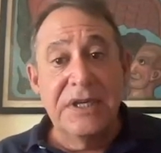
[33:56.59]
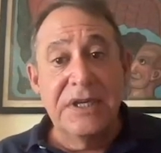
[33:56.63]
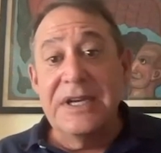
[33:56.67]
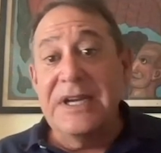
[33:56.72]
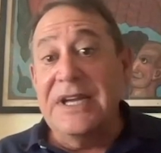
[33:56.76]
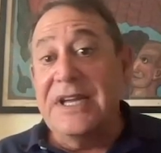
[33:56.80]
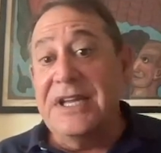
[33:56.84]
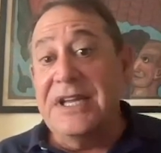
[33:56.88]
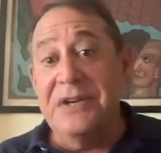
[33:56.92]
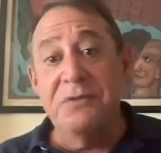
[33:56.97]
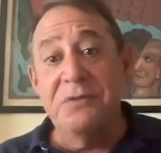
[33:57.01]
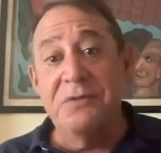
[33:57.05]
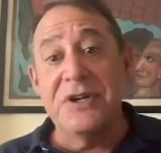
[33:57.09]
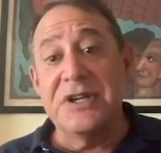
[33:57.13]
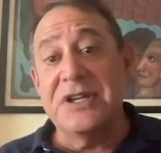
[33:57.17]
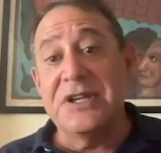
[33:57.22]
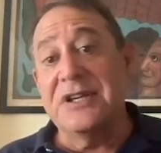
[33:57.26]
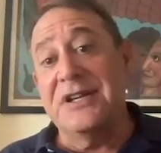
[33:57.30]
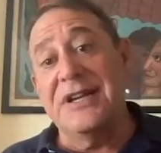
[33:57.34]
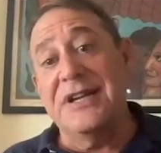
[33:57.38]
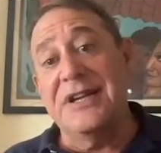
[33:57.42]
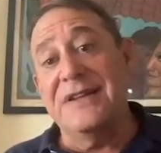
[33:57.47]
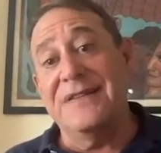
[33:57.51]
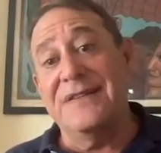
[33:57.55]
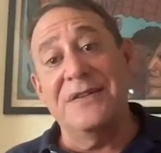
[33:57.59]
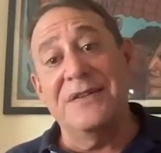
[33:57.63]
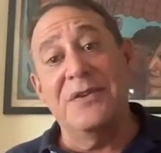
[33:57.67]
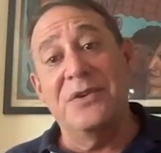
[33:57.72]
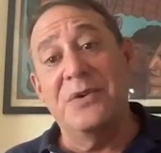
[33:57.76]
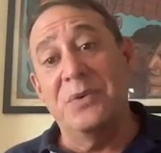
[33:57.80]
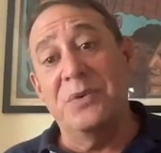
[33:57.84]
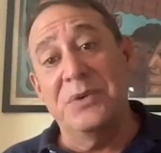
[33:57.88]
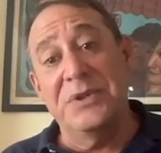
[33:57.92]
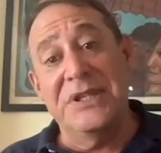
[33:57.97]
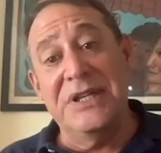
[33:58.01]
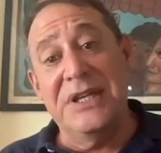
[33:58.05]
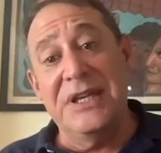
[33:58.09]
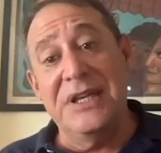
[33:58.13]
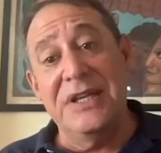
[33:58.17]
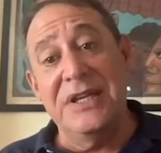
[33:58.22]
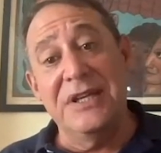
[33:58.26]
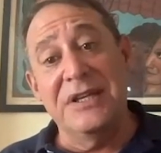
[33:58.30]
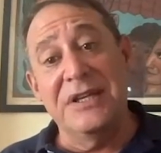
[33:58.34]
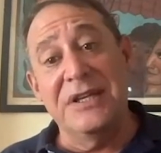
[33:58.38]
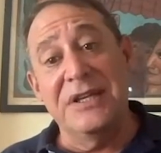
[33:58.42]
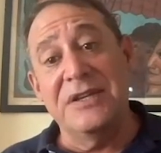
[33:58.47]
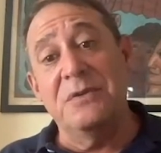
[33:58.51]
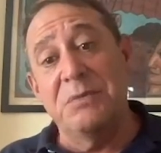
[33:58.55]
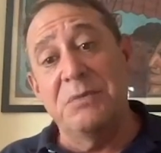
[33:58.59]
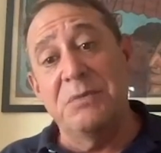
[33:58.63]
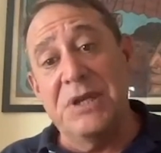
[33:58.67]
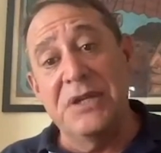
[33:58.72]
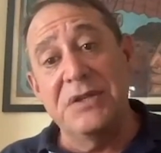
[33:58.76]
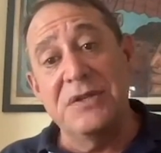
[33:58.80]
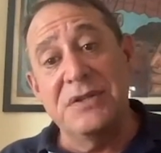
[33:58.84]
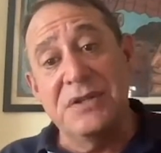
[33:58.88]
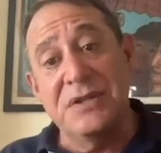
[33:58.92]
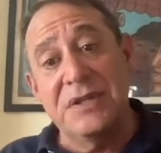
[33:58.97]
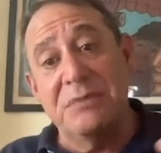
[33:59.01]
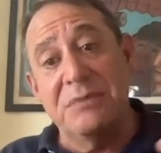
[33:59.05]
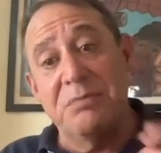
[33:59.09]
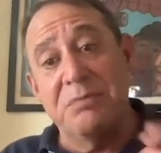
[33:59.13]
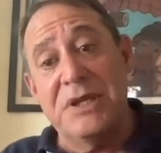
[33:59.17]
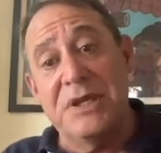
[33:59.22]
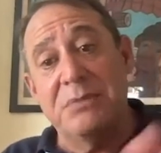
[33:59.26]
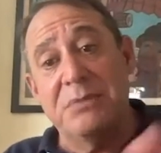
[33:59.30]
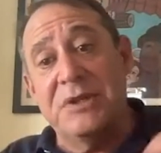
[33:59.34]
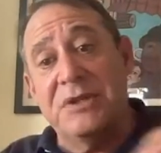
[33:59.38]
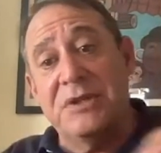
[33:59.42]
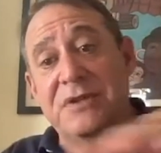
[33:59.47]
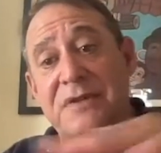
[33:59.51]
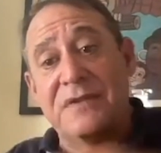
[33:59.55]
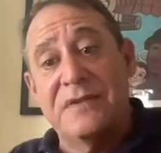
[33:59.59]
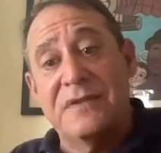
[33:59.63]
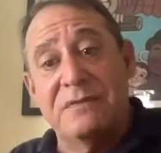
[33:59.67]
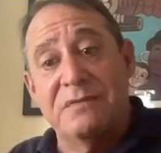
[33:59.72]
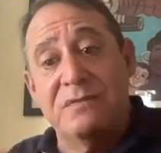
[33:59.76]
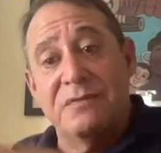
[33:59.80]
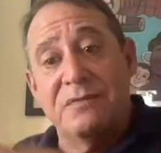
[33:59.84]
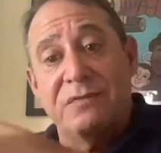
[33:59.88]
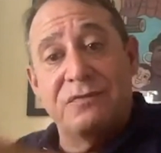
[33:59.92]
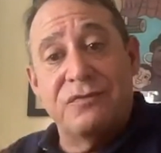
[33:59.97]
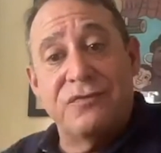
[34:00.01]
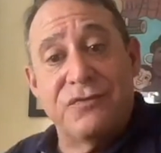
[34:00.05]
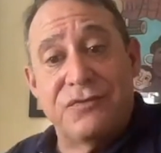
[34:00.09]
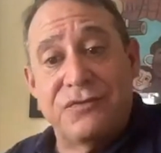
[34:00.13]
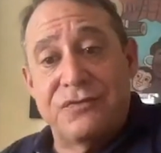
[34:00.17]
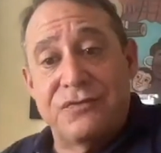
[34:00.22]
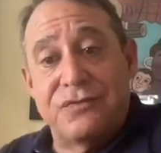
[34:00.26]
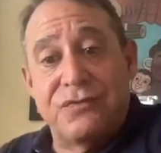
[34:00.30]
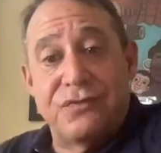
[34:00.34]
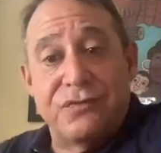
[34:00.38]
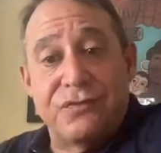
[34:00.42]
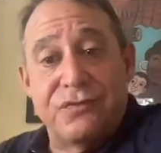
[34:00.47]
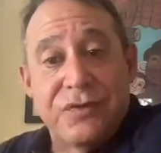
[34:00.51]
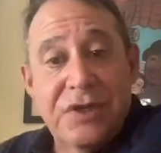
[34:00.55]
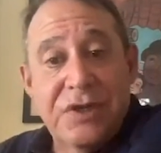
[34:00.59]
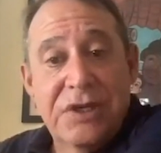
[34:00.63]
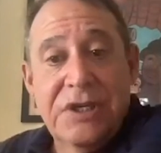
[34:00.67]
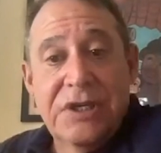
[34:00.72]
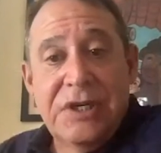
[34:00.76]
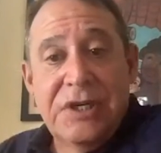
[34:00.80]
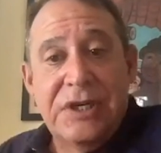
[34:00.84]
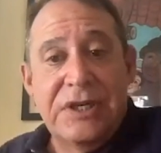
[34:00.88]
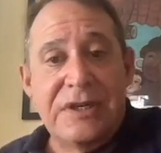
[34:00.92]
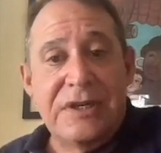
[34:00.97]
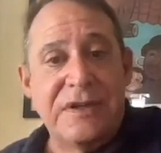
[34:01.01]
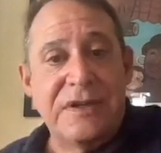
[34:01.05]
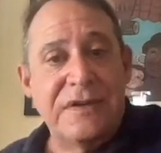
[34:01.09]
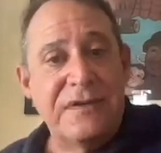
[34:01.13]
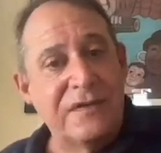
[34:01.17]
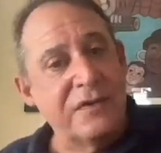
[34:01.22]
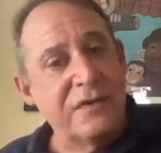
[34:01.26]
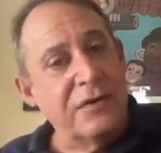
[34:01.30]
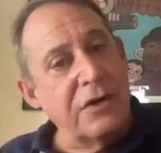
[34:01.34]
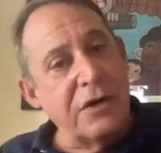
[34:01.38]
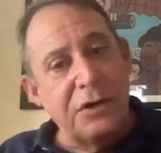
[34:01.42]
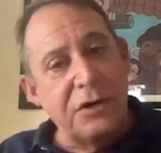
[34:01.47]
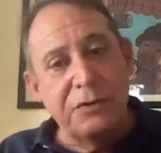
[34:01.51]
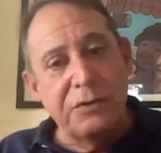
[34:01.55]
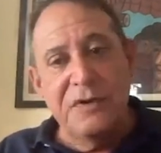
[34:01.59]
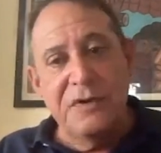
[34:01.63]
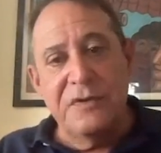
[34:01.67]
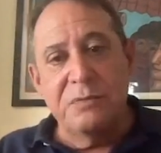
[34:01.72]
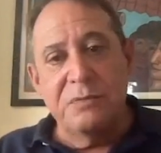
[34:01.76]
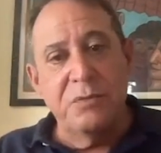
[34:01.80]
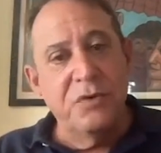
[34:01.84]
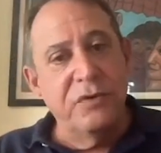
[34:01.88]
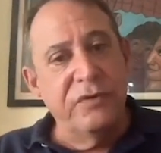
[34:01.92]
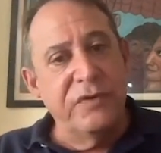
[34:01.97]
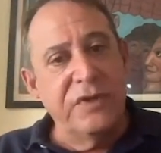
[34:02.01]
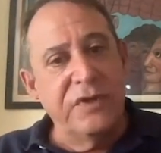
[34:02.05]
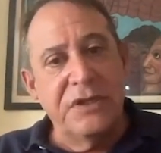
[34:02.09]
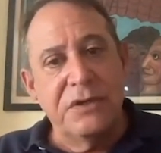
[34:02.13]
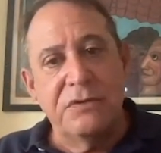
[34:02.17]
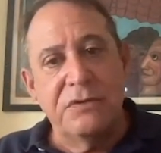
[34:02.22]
A heat run can last a whole day. Can you imagine that baby just, because they're always moving and